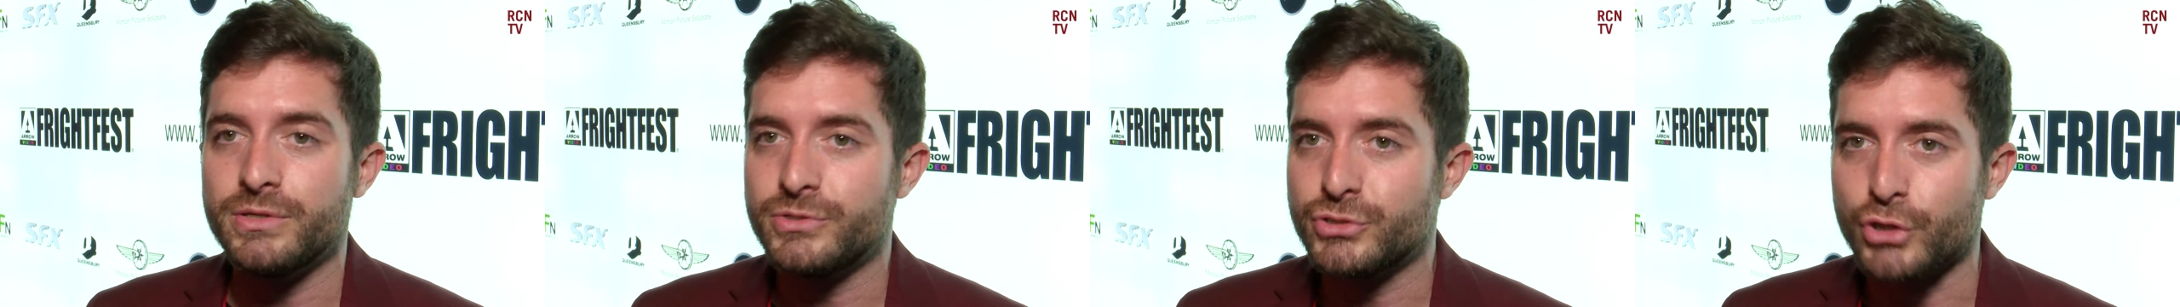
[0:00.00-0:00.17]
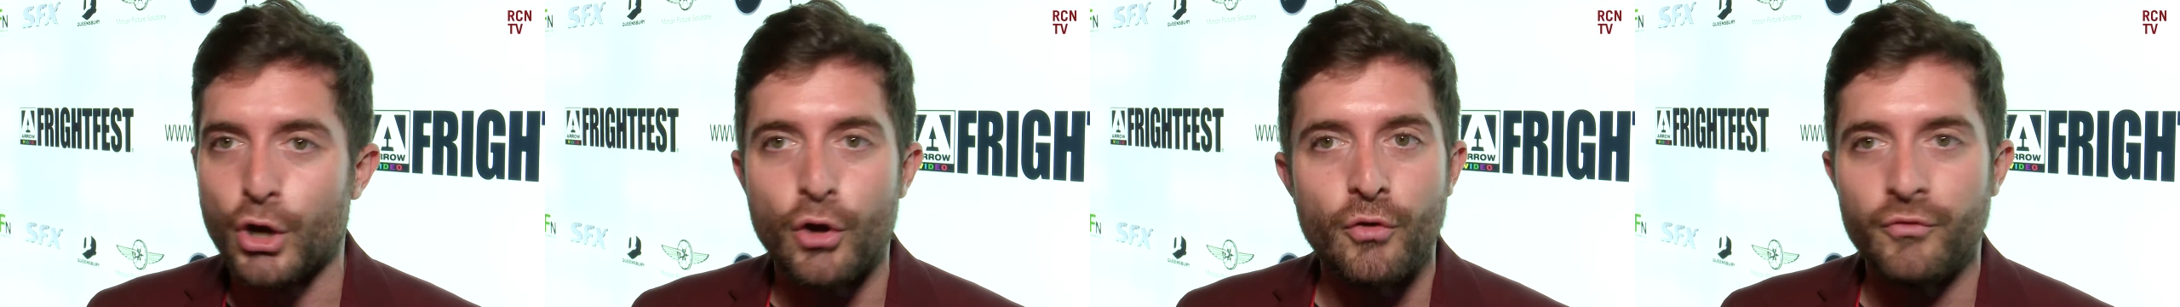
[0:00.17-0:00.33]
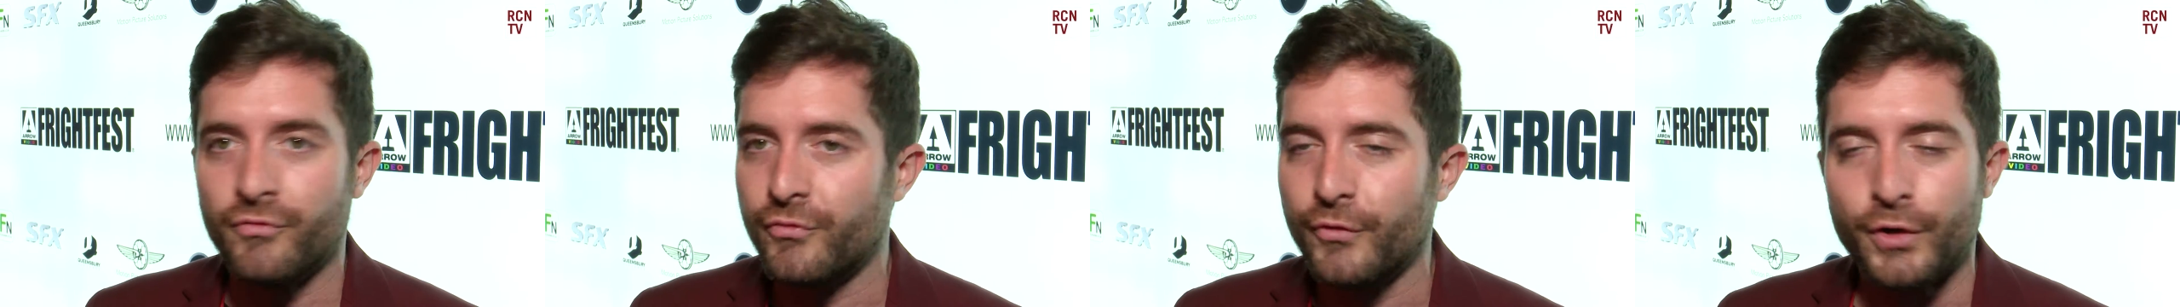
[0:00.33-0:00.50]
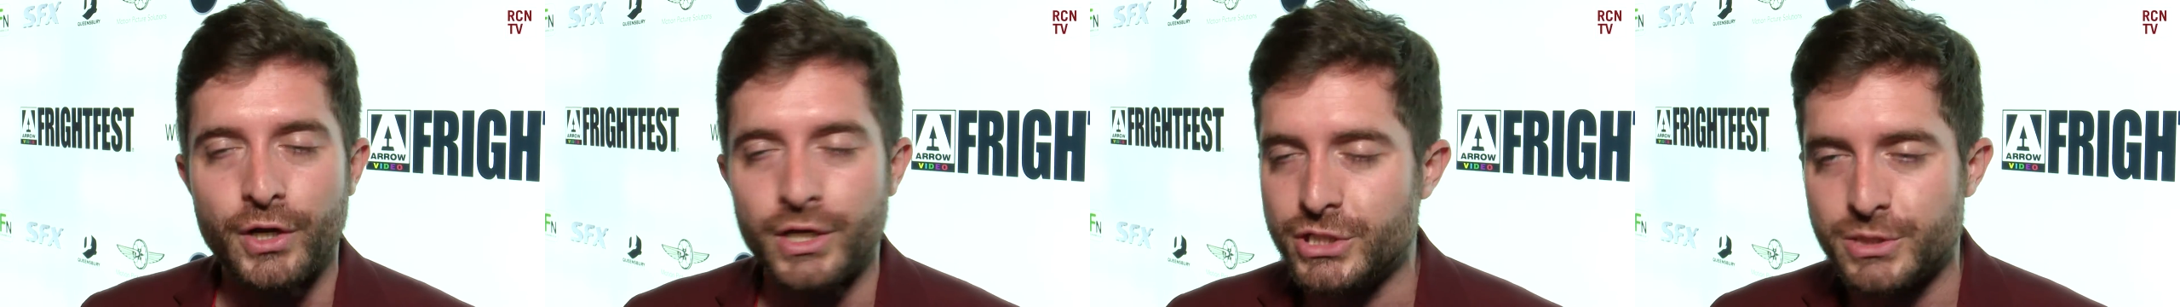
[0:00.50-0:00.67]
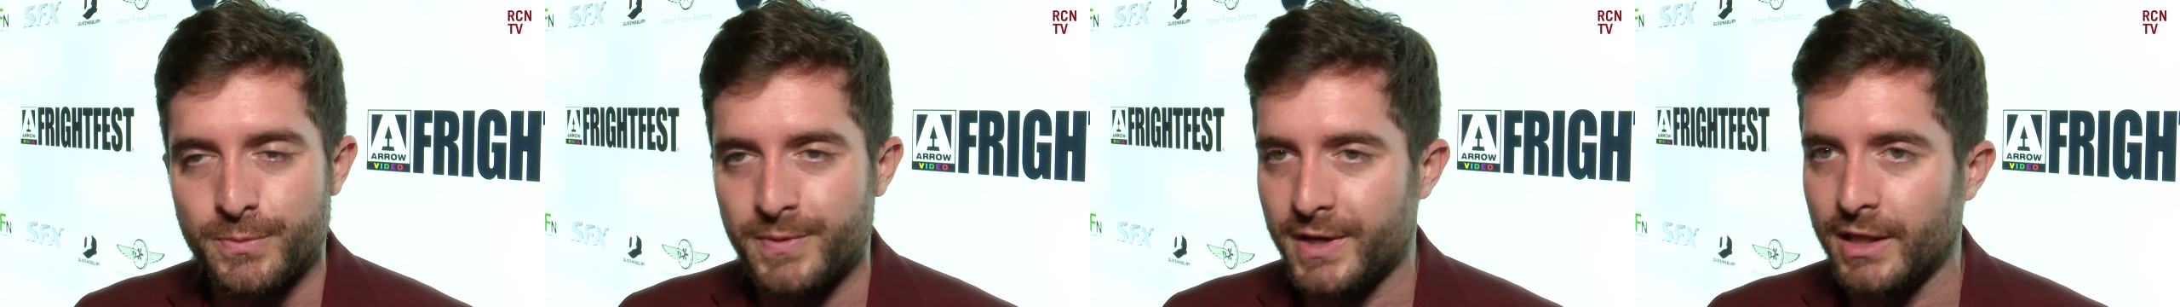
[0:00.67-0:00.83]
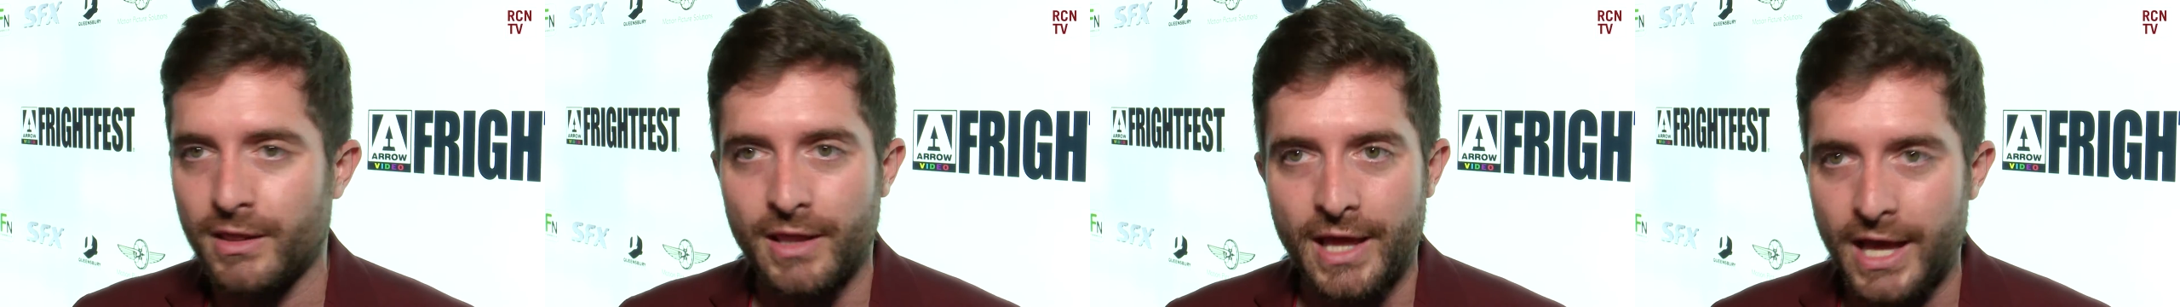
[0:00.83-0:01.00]
drone footage
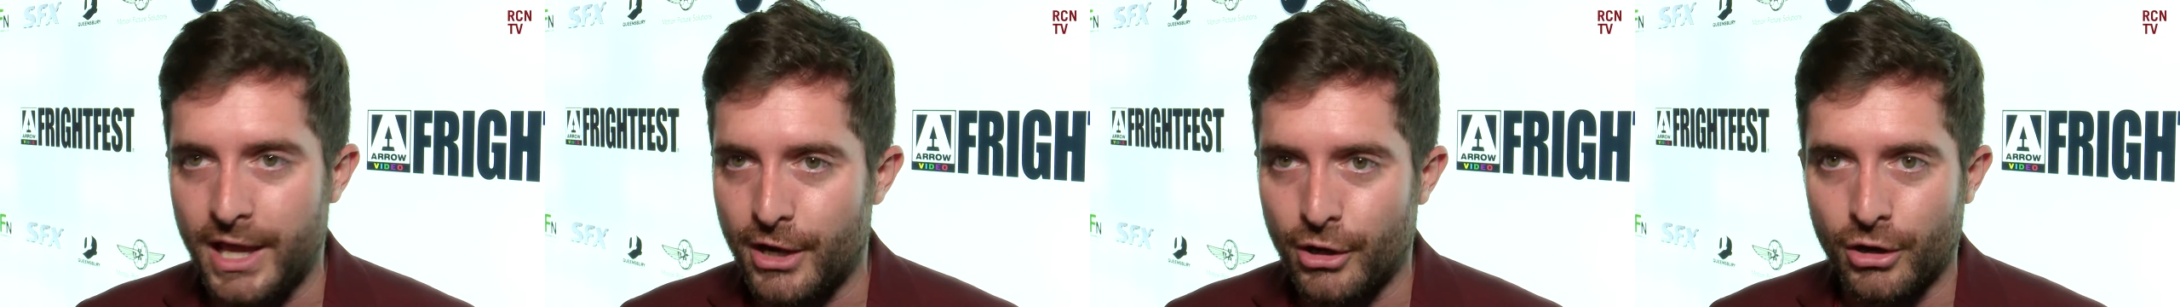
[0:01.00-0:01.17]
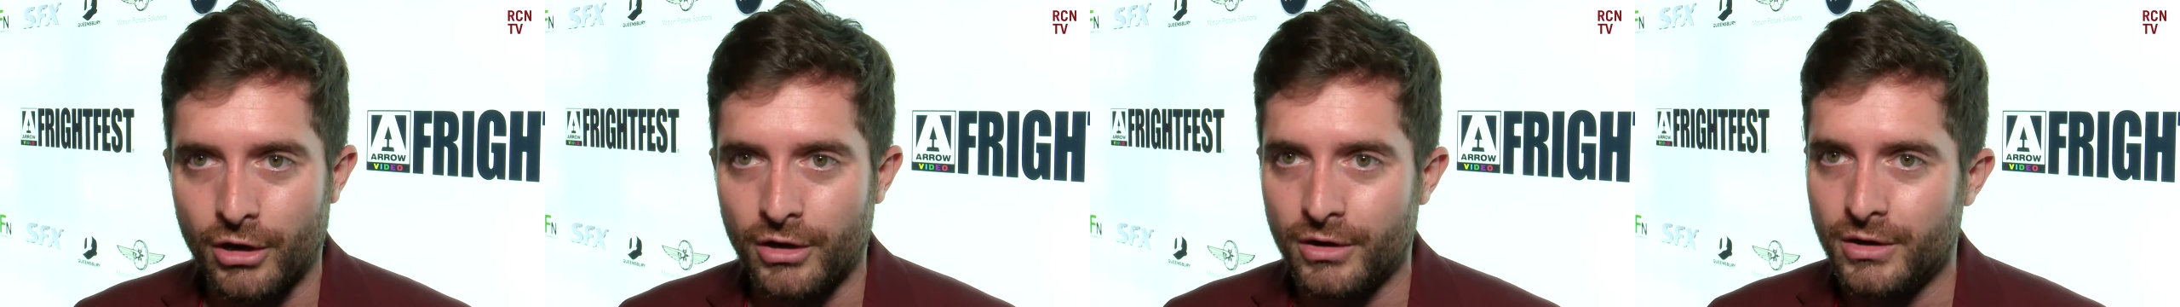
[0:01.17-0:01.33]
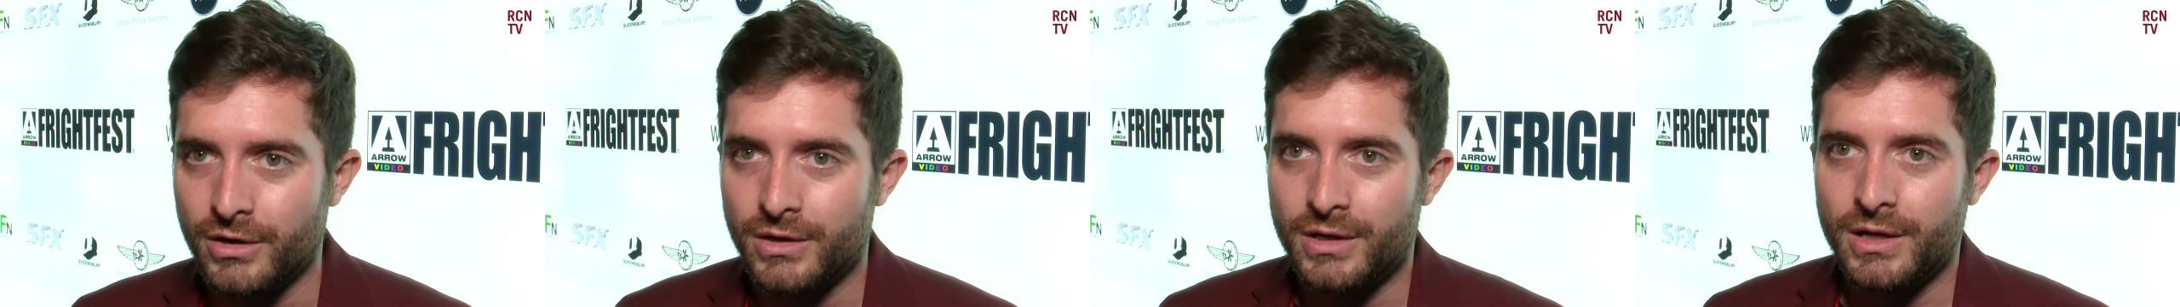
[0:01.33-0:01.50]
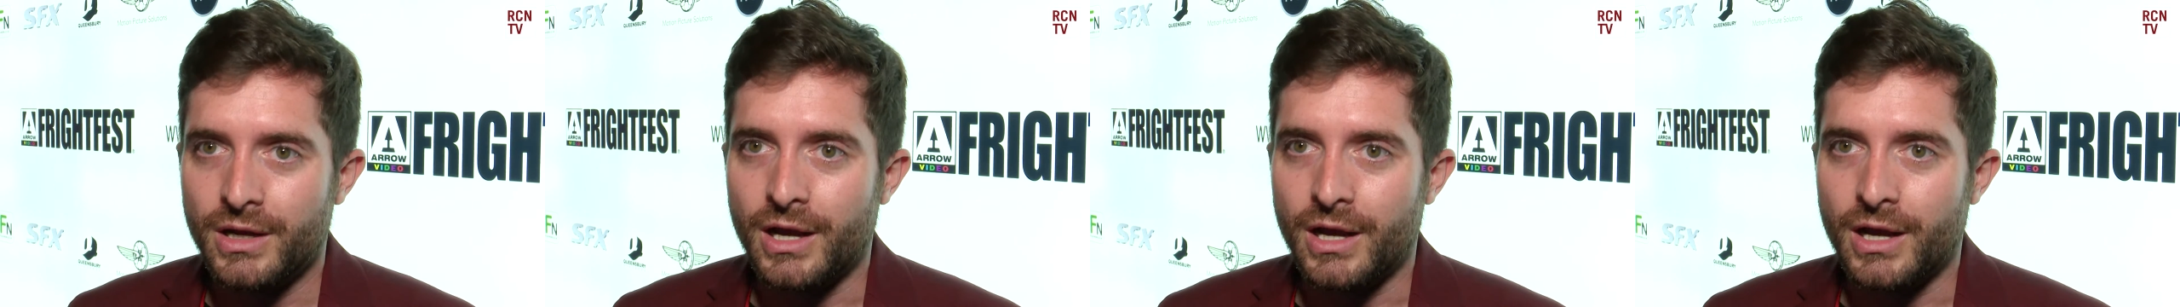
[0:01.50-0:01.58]
a bit later.